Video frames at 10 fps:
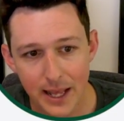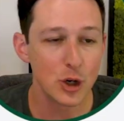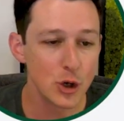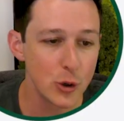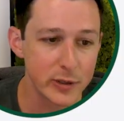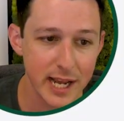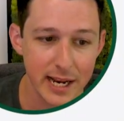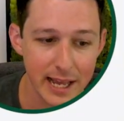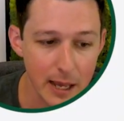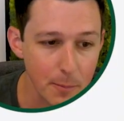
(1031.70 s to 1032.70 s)
New
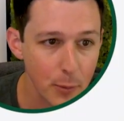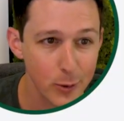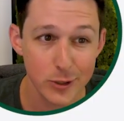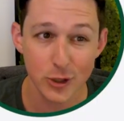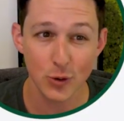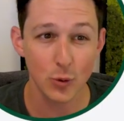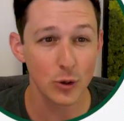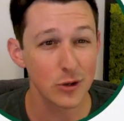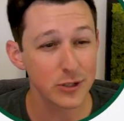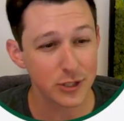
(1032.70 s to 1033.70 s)
data import
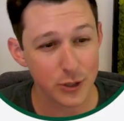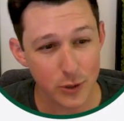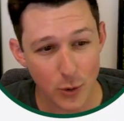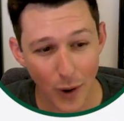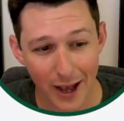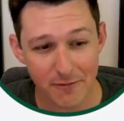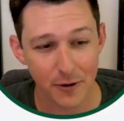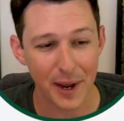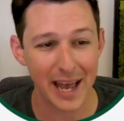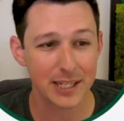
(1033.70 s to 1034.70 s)
tools, new U I
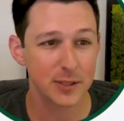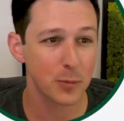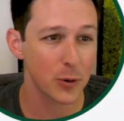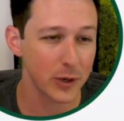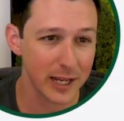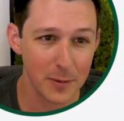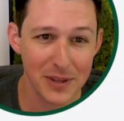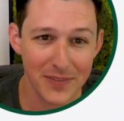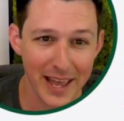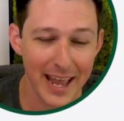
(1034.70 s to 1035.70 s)
for exporting. I
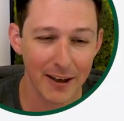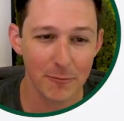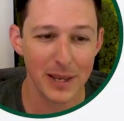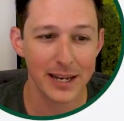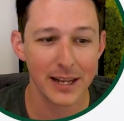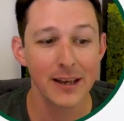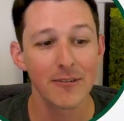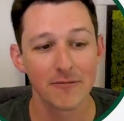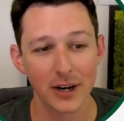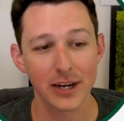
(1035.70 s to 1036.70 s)
mean, they have been
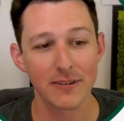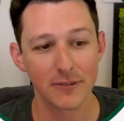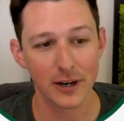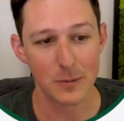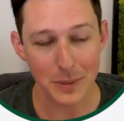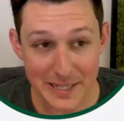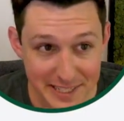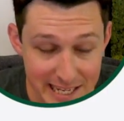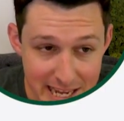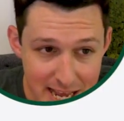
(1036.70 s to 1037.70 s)
very, very
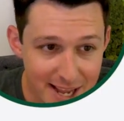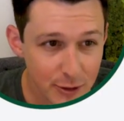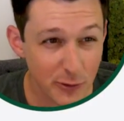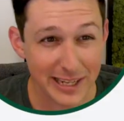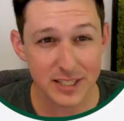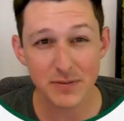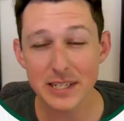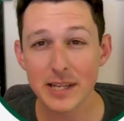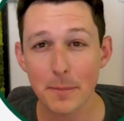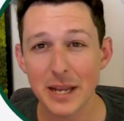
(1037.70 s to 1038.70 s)
busy. The rest of
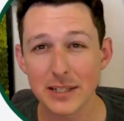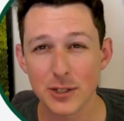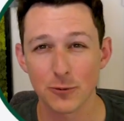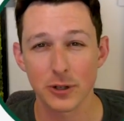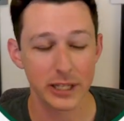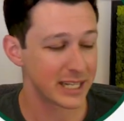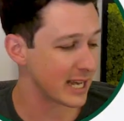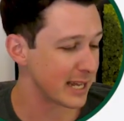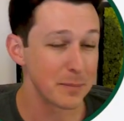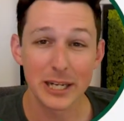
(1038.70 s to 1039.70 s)
these updates are
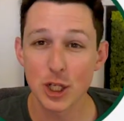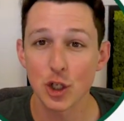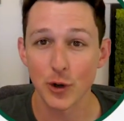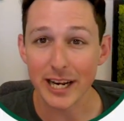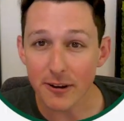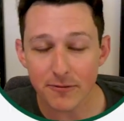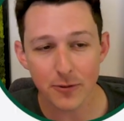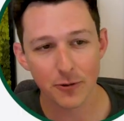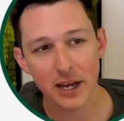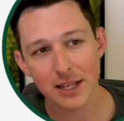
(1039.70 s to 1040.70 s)
really administrative,
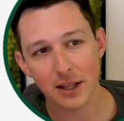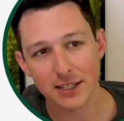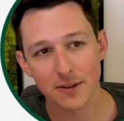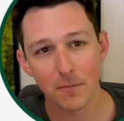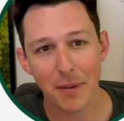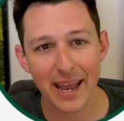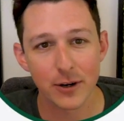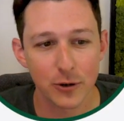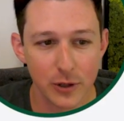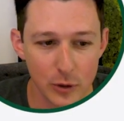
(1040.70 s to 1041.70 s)
right? Lots of
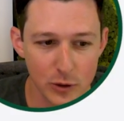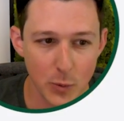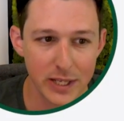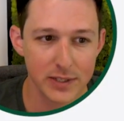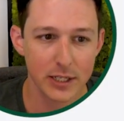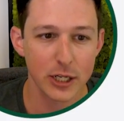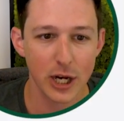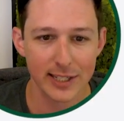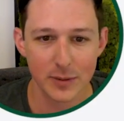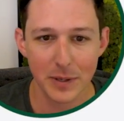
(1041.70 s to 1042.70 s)
minor little tweaks and
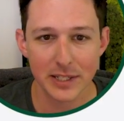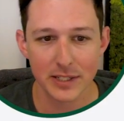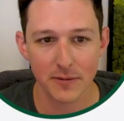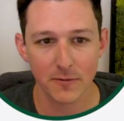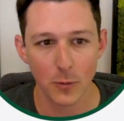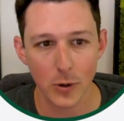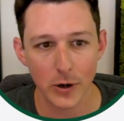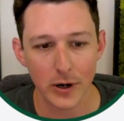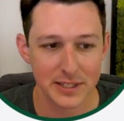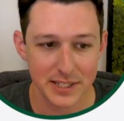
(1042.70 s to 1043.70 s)
adjustments
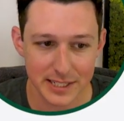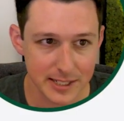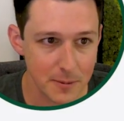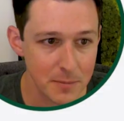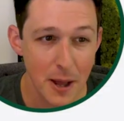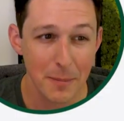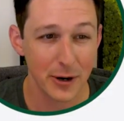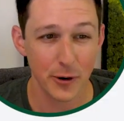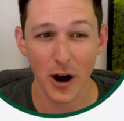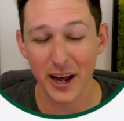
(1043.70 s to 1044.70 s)
for the system.
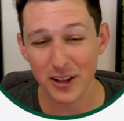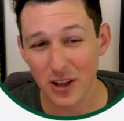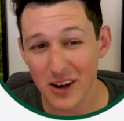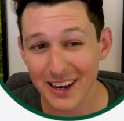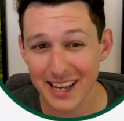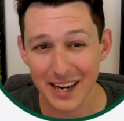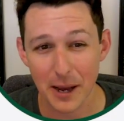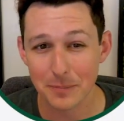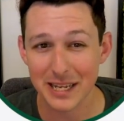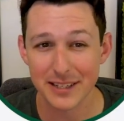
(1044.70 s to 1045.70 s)
Better audit logging and
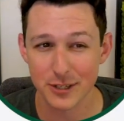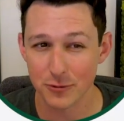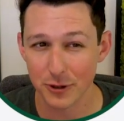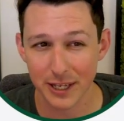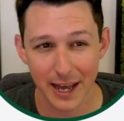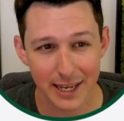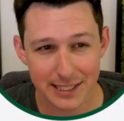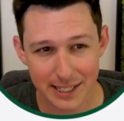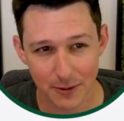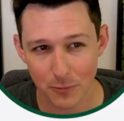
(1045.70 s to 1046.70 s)
updates is really
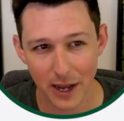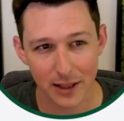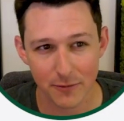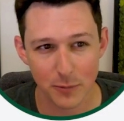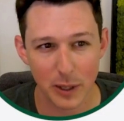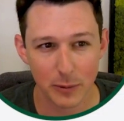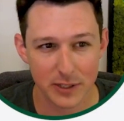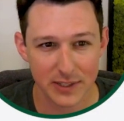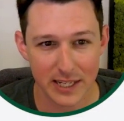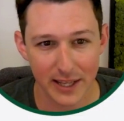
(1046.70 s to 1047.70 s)
nice. Like I love to be able
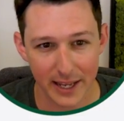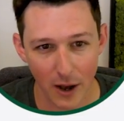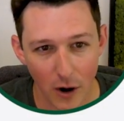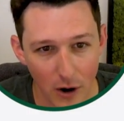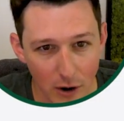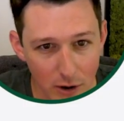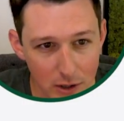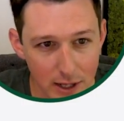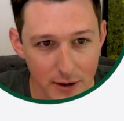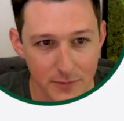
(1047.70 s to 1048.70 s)
to see like
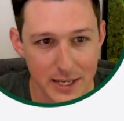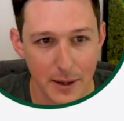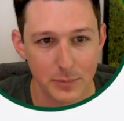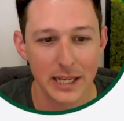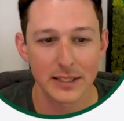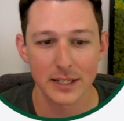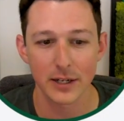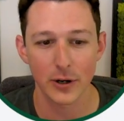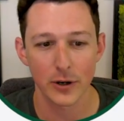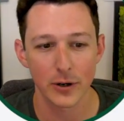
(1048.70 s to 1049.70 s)
all of the updates that
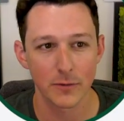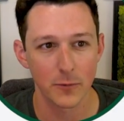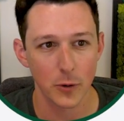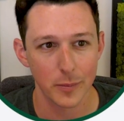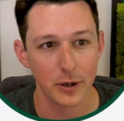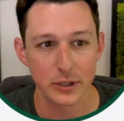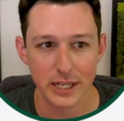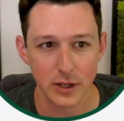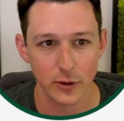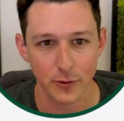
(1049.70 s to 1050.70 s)
occurred for a
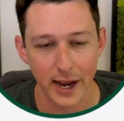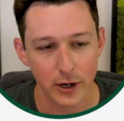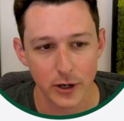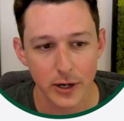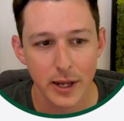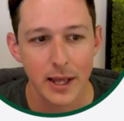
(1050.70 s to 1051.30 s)
particular record.